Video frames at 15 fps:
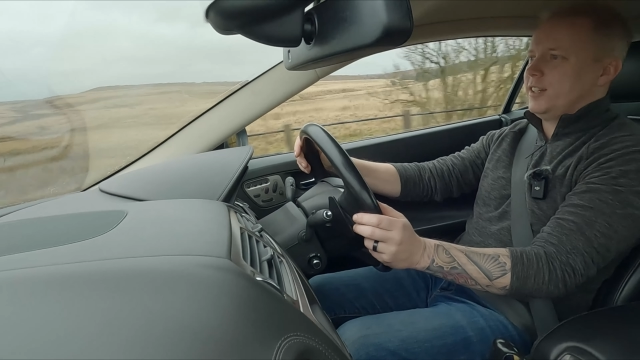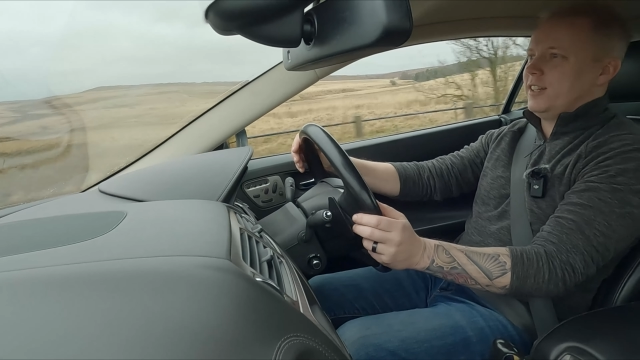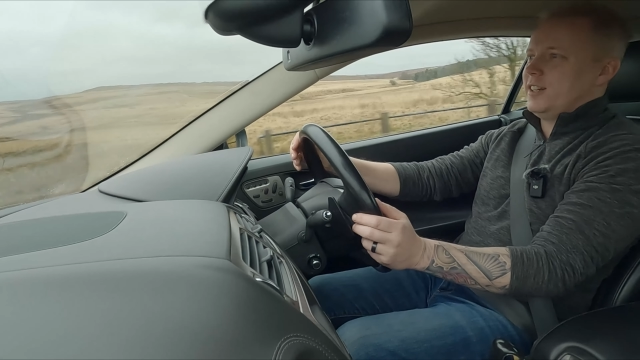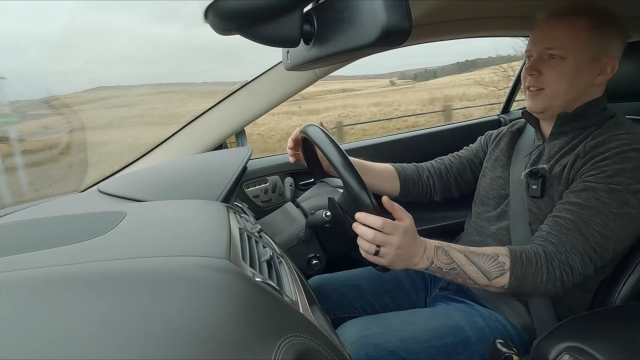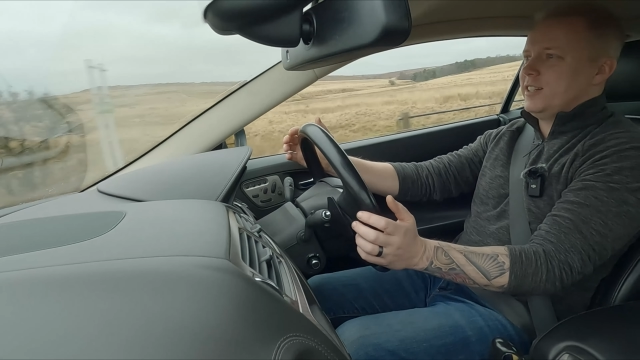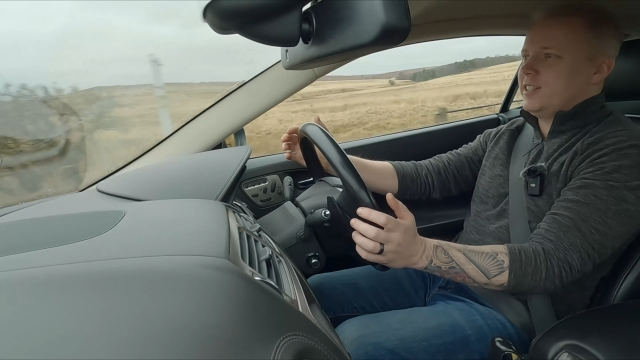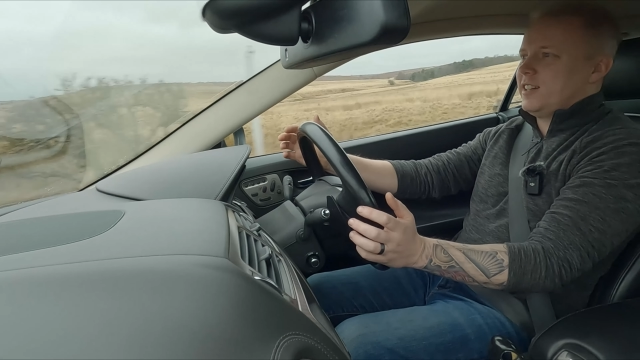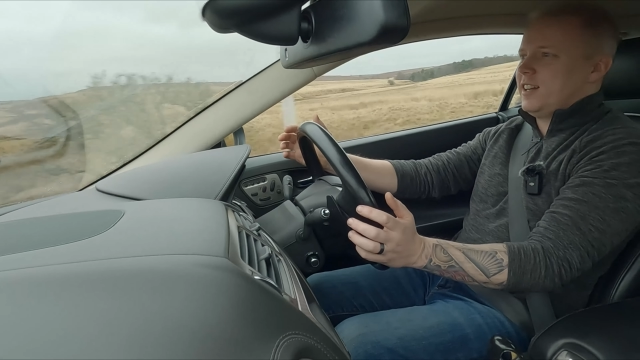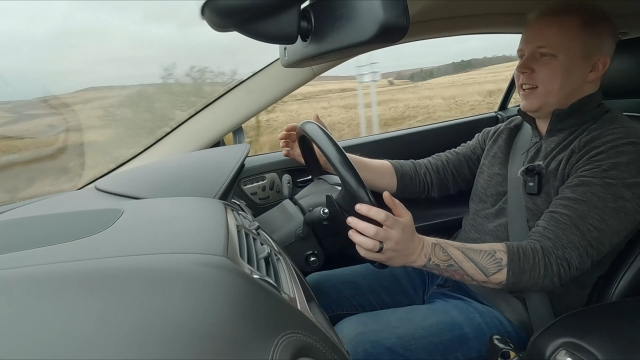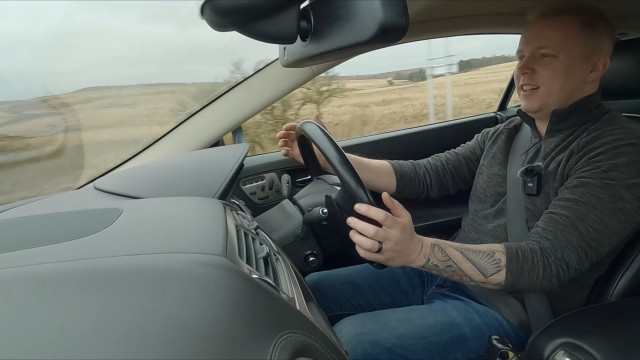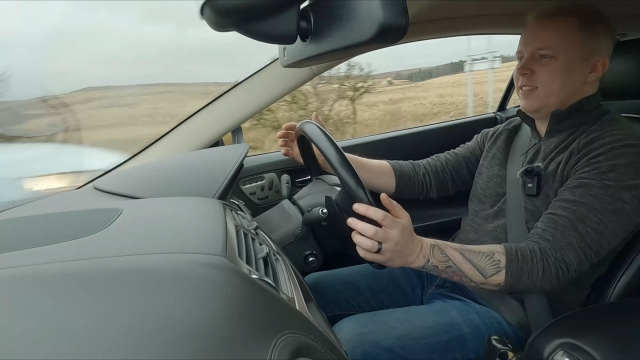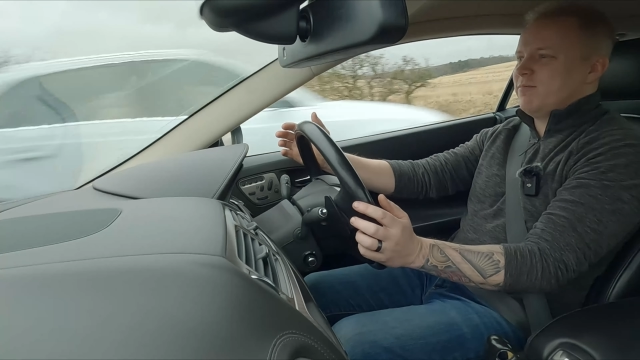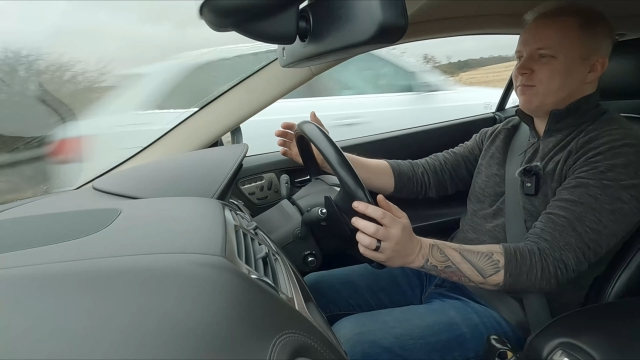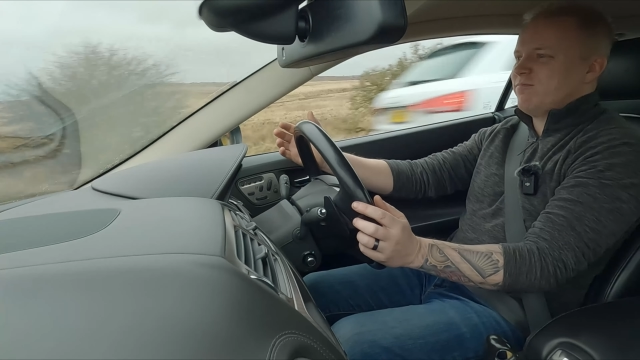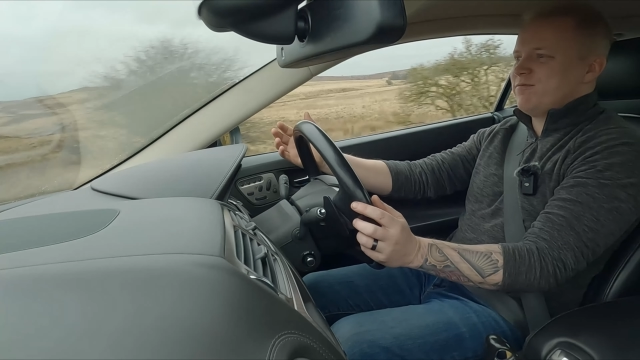You know, it's like
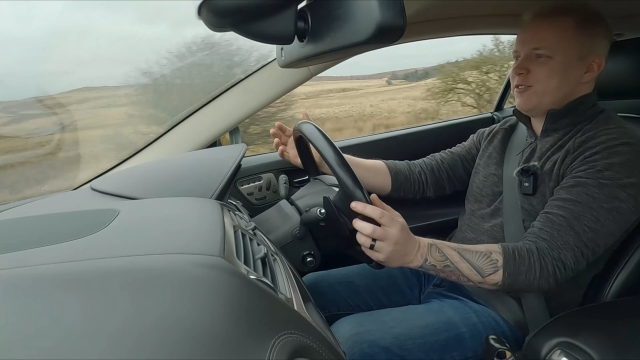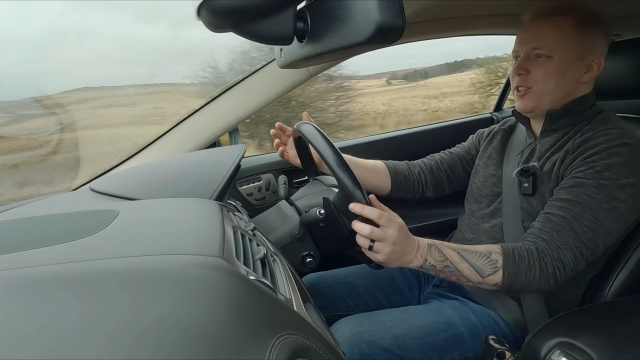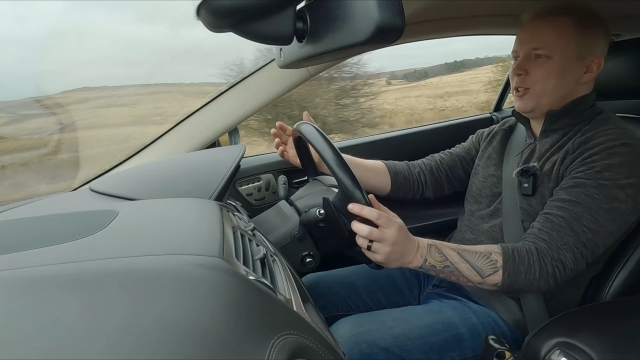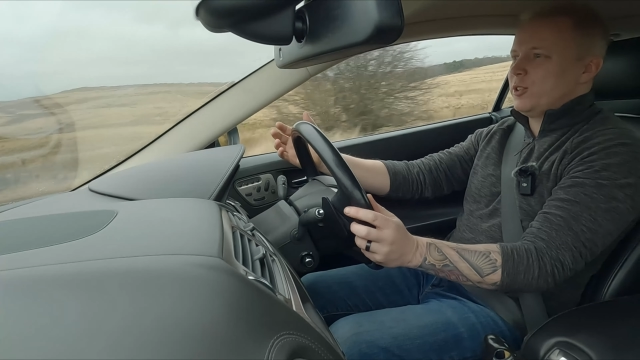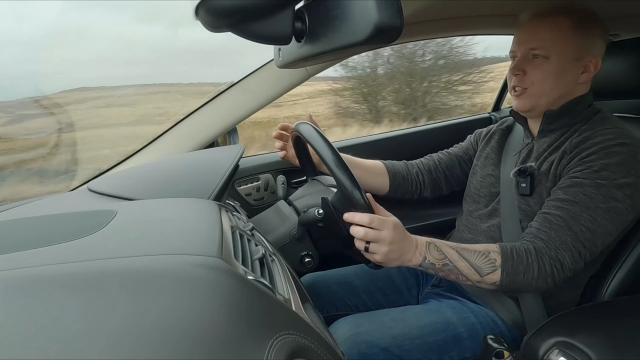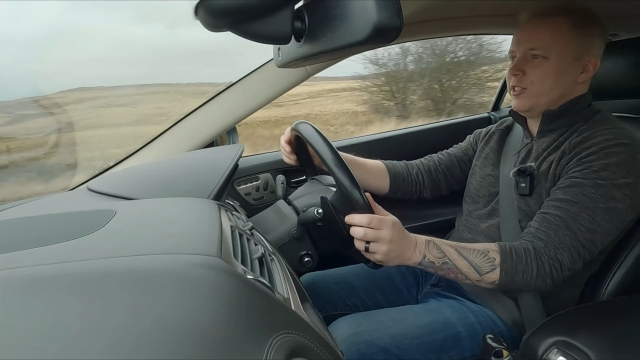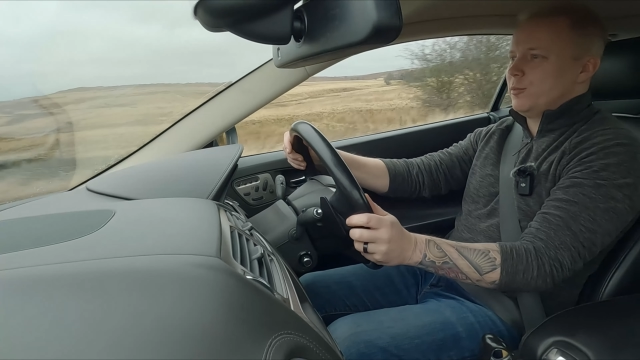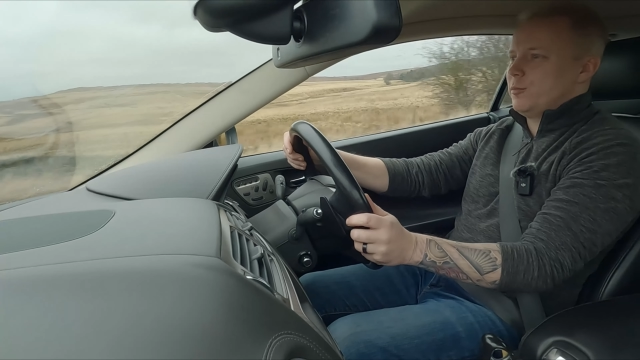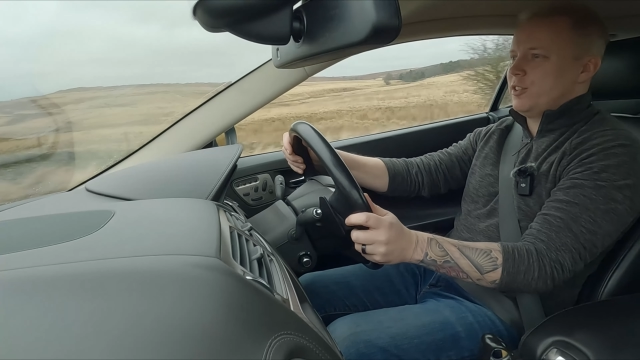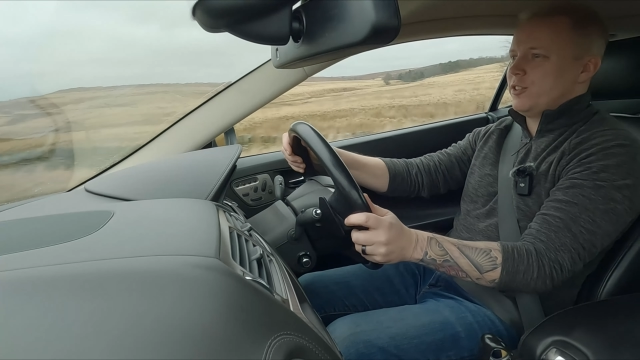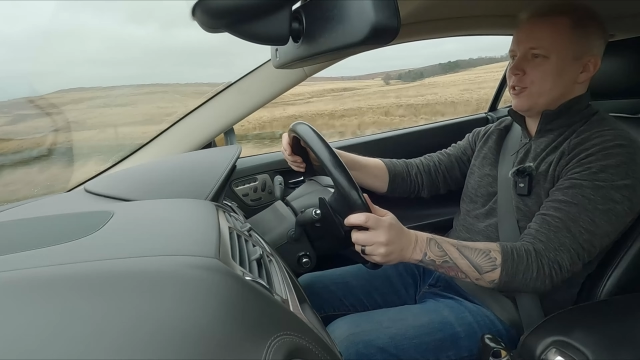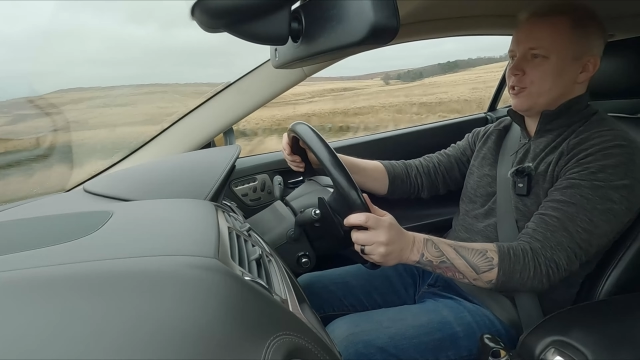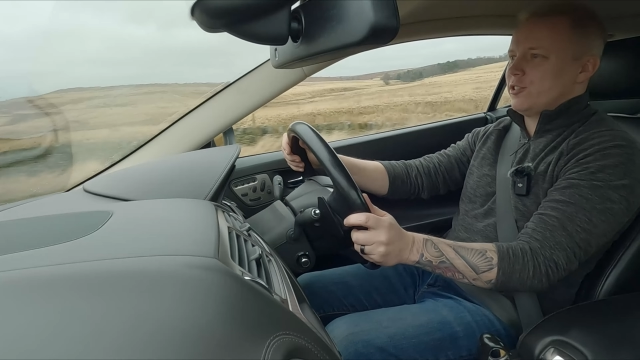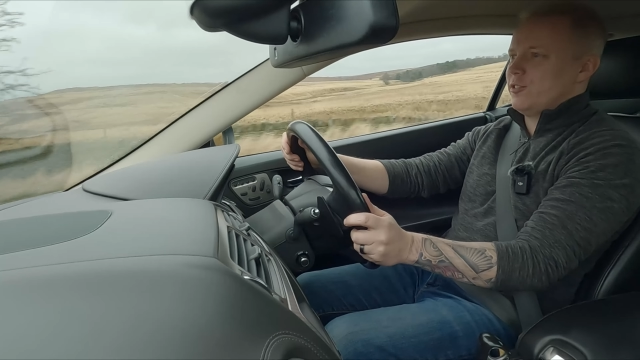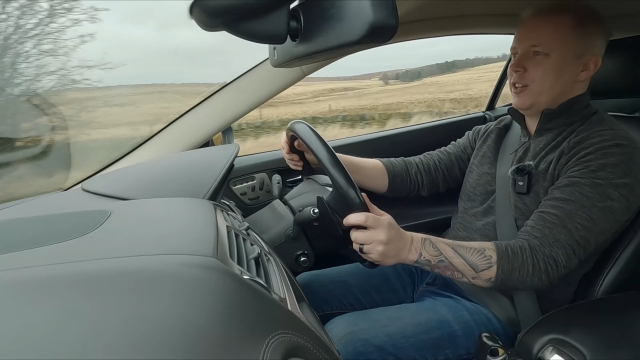fuel consumption
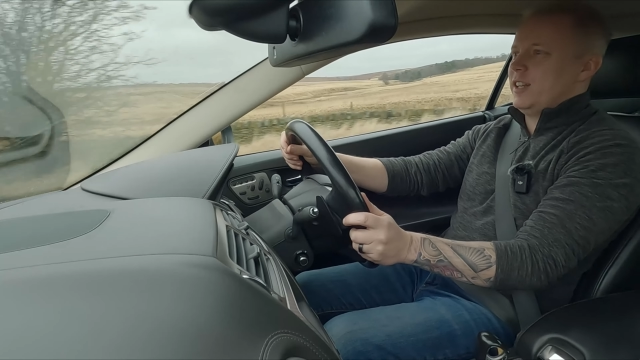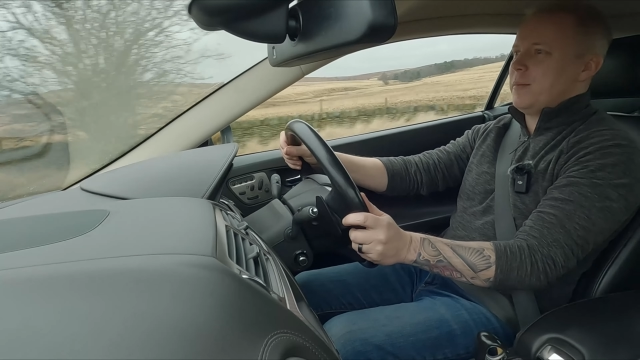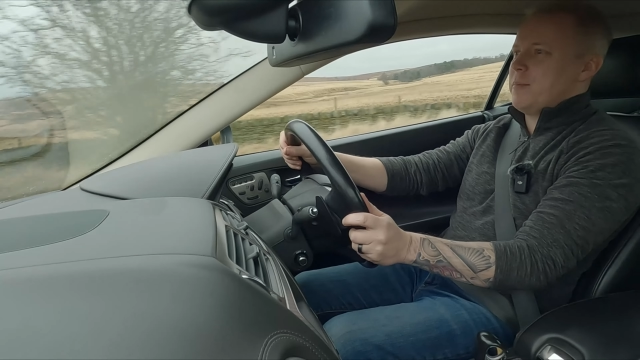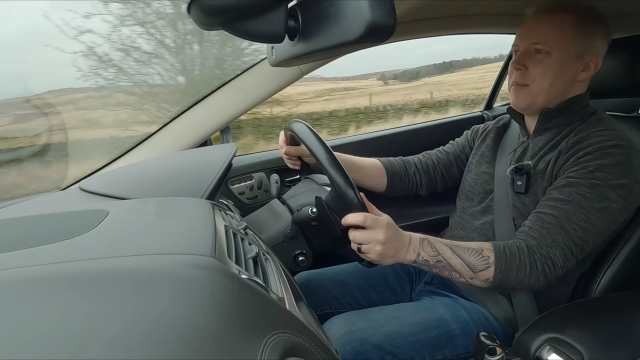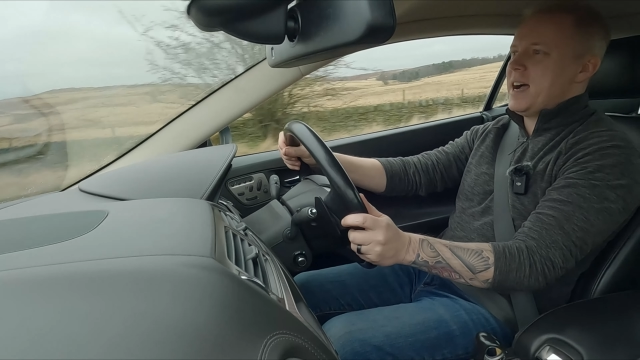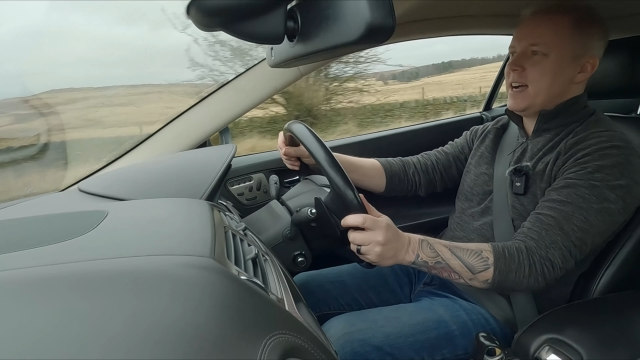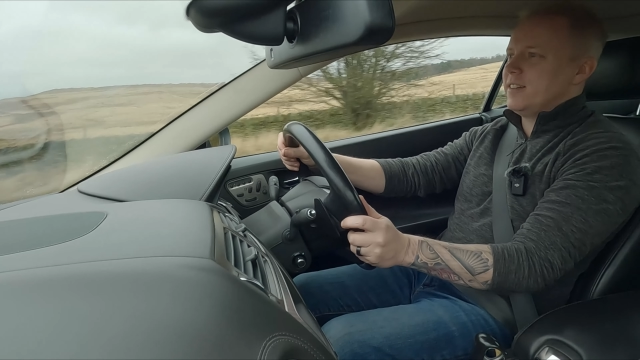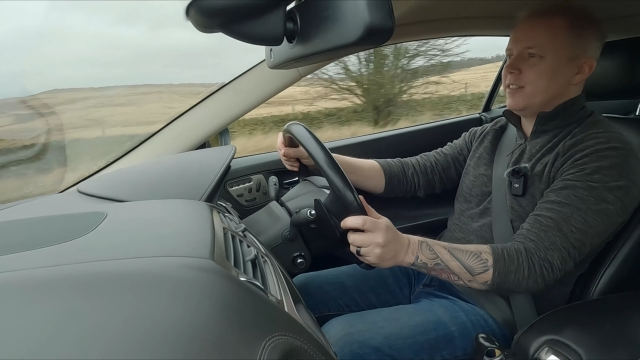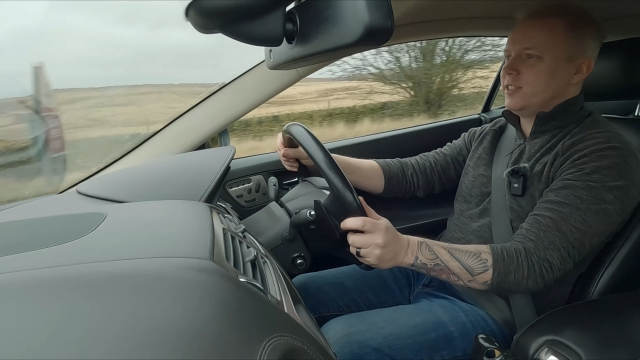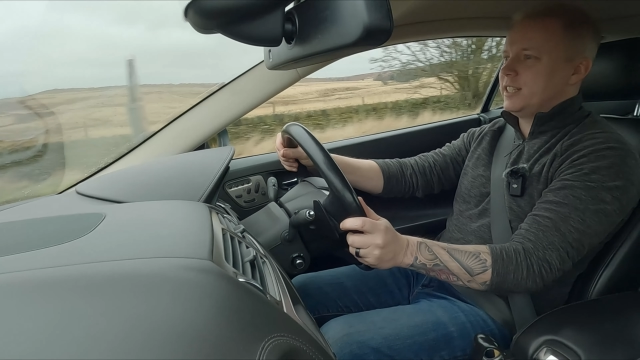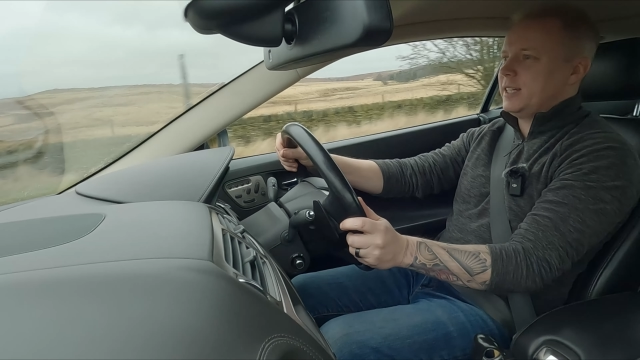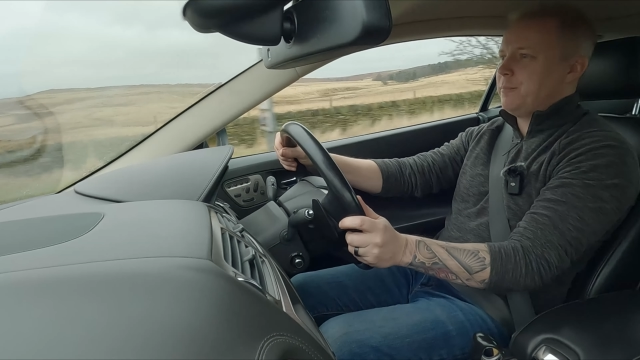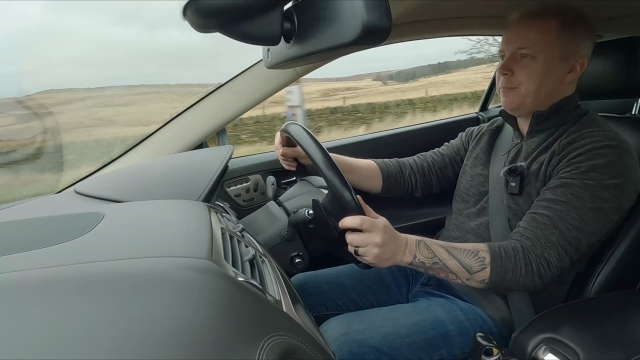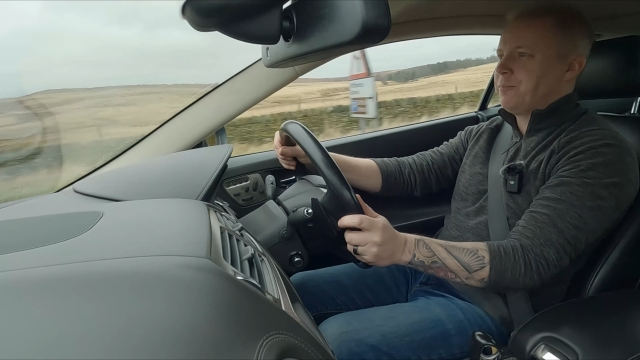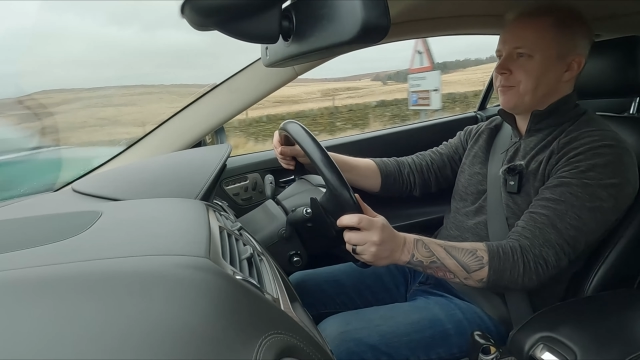doesn't really matter, does
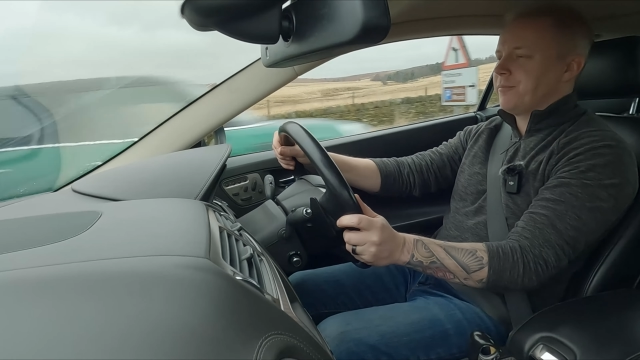it?